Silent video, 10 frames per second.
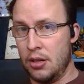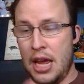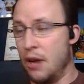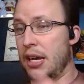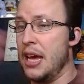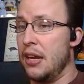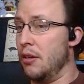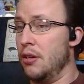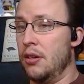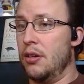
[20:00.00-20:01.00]
Now, again,
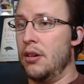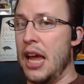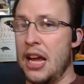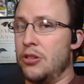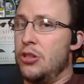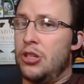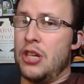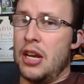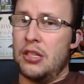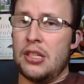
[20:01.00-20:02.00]
Answers in
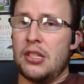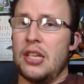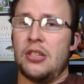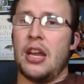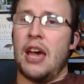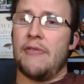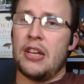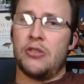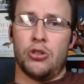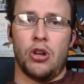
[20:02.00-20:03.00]
Genesis is going to have
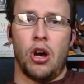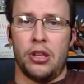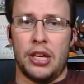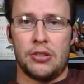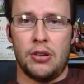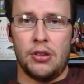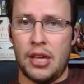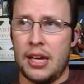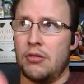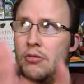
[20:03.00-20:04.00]
answers to all this.
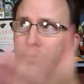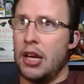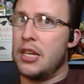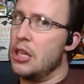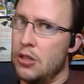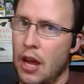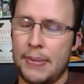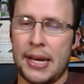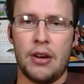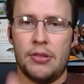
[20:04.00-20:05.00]
They study this
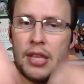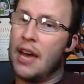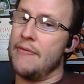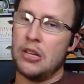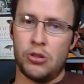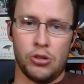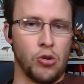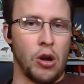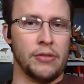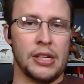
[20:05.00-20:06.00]
topic out. They have answers to
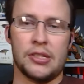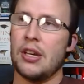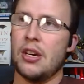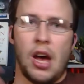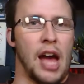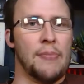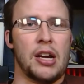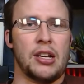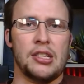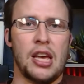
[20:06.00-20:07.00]
all of these. I'm not
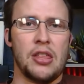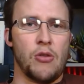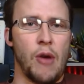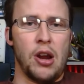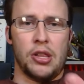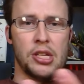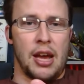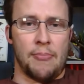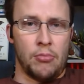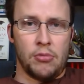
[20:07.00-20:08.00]
going to say they're right all the
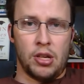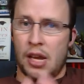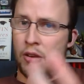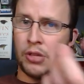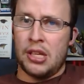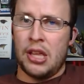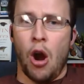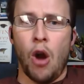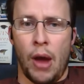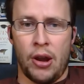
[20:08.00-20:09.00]
time, because I don't think they
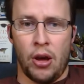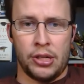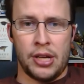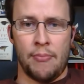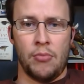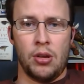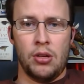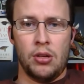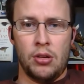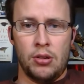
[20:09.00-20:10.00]
are right all the time.
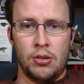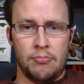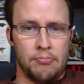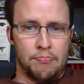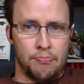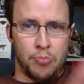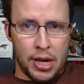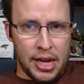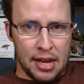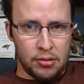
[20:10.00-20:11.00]
But
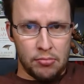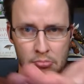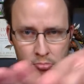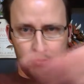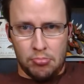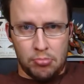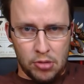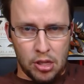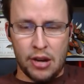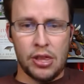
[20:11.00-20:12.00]
again,
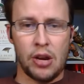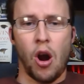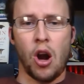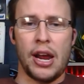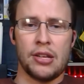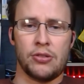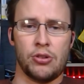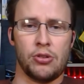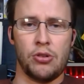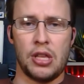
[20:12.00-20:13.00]
there are
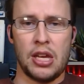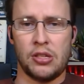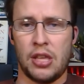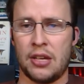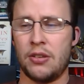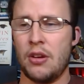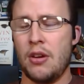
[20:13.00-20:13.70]
answers to these things.